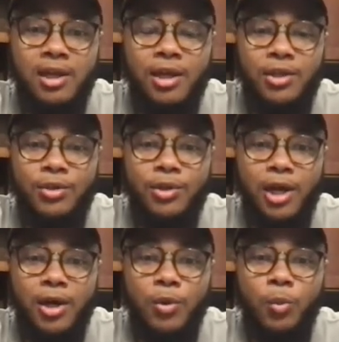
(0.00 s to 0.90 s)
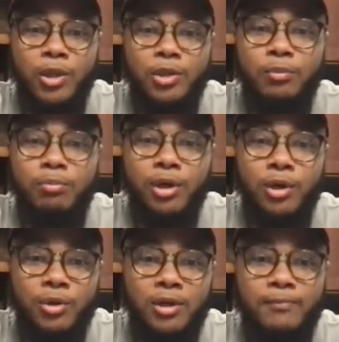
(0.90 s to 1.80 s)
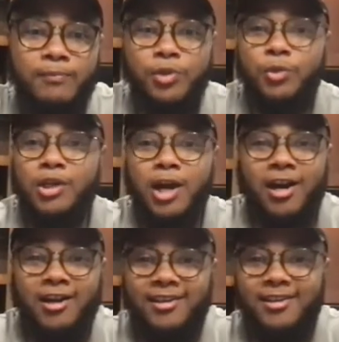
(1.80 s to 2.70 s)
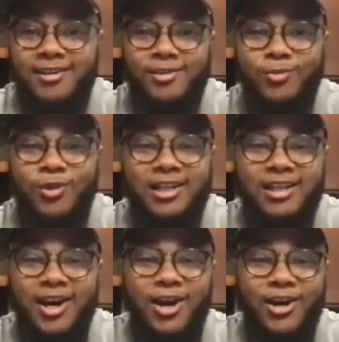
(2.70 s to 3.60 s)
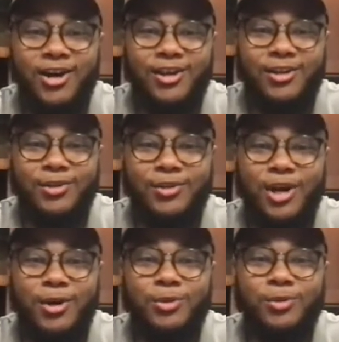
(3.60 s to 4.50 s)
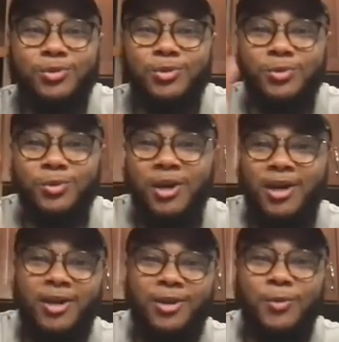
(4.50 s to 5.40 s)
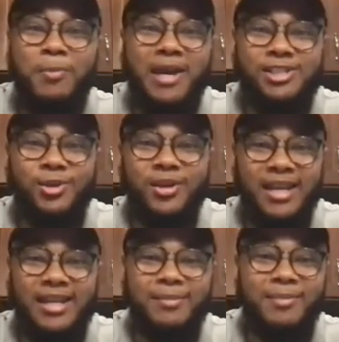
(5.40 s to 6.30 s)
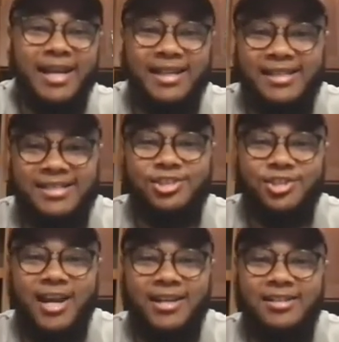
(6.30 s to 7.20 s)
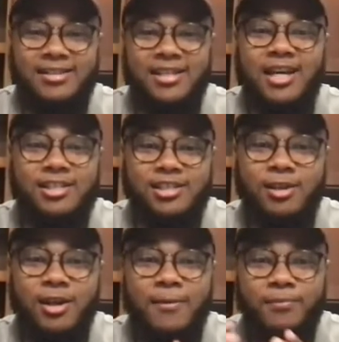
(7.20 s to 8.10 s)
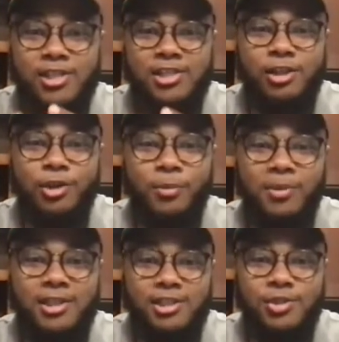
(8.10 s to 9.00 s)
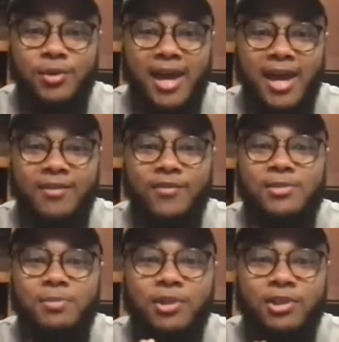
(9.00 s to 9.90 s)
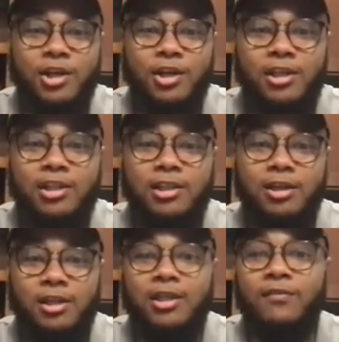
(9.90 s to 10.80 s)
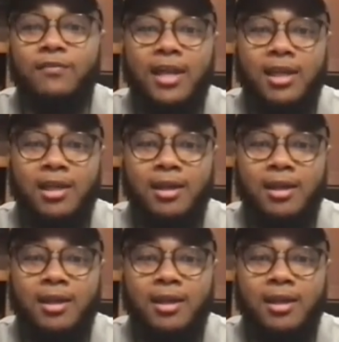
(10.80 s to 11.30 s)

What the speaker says: You know, when you broke, you guard it really hard. You know, you make sure that anybody that's trying to touch this little bit that you have has been thoroughly vetted.